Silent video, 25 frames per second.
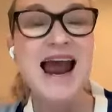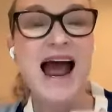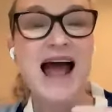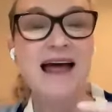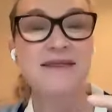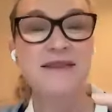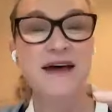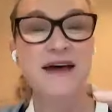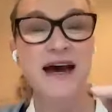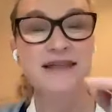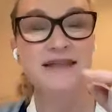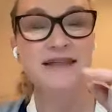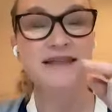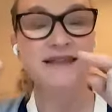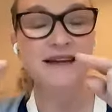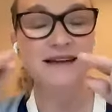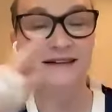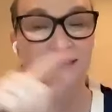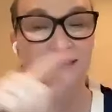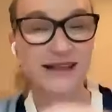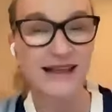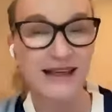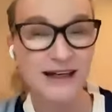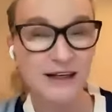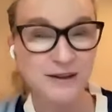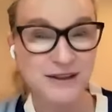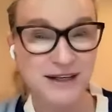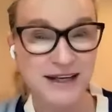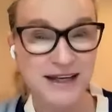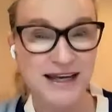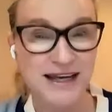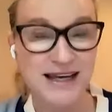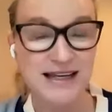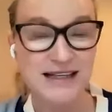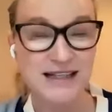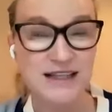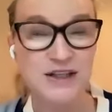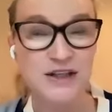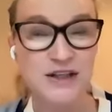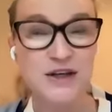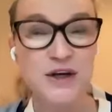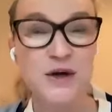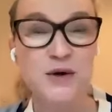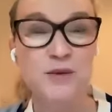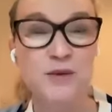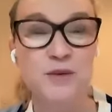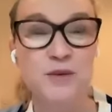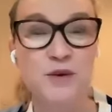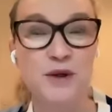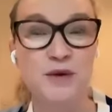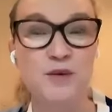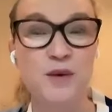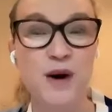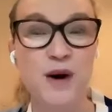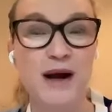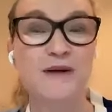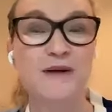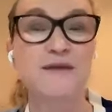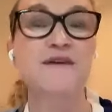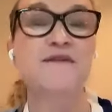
and that the little niece would wear